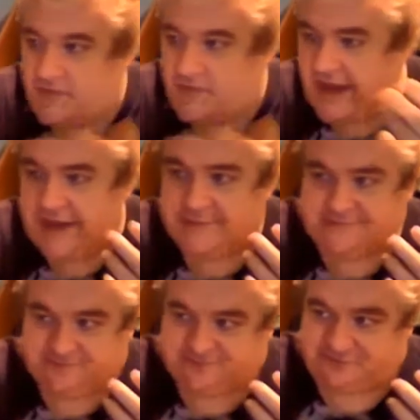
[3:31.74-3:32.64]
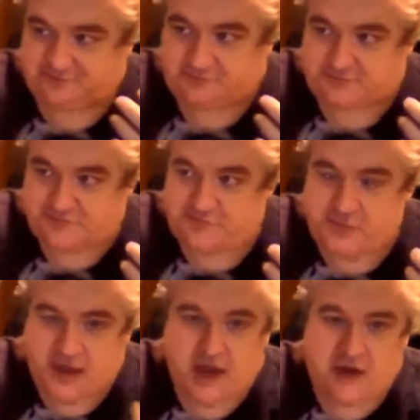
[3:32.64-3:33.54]
And
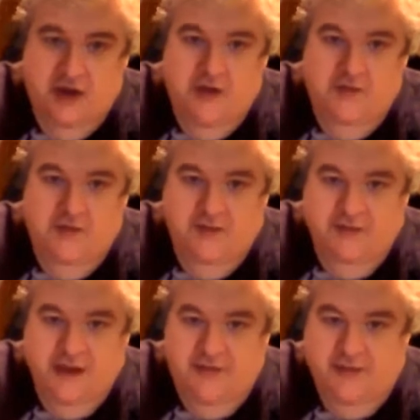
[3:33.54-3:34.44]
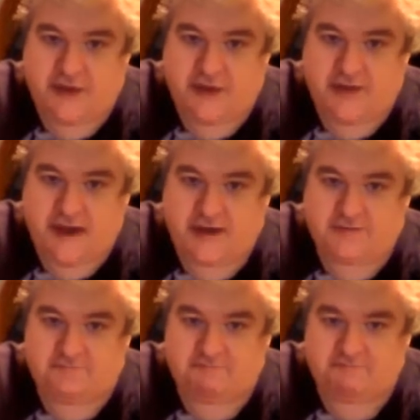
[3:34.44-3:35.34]
I called him up. I'm getting my money back.
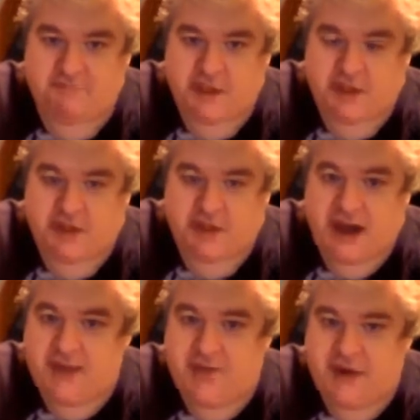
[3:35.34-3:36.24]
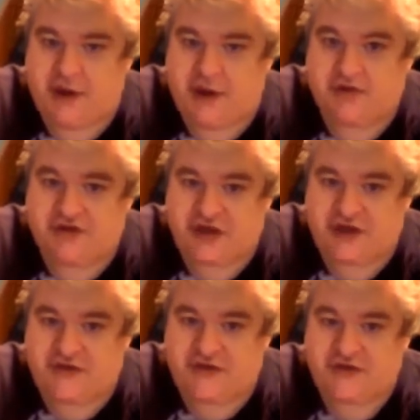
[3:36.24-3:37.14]
I'm not happy at all with
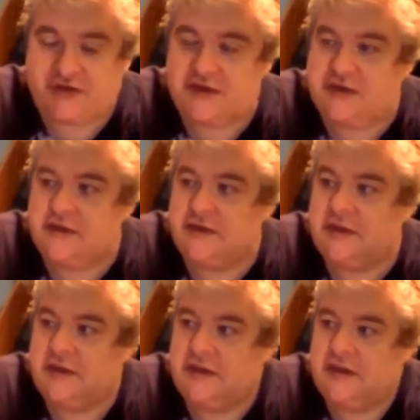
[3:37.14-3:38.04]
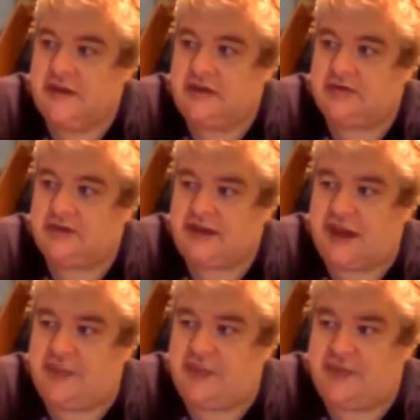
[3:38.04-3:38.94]
sheets. It was the
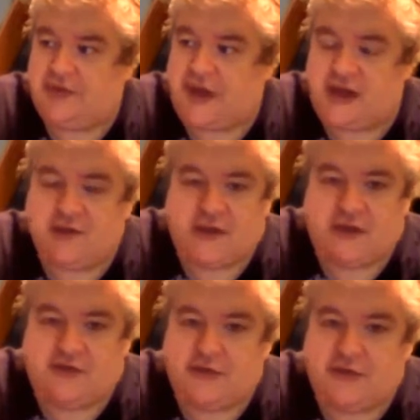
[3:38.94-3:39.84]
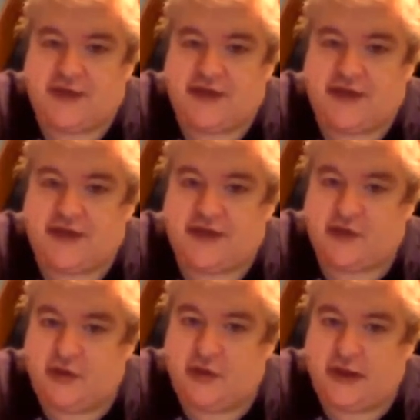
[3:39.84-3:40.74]
time changing my review of that to
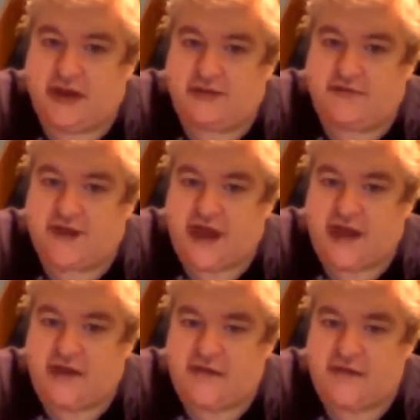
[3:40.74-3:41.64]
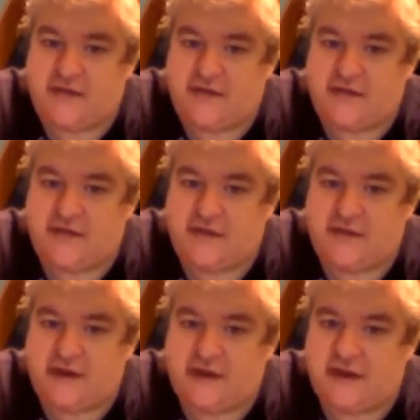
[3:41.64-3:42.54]
two out of ten.
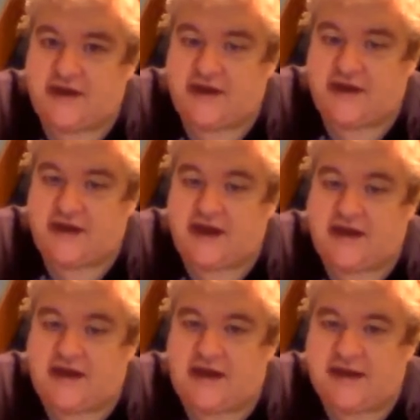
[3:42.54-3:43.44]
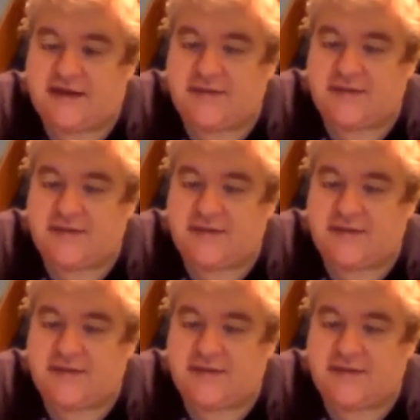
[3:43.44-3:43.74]
They're lucky they got that.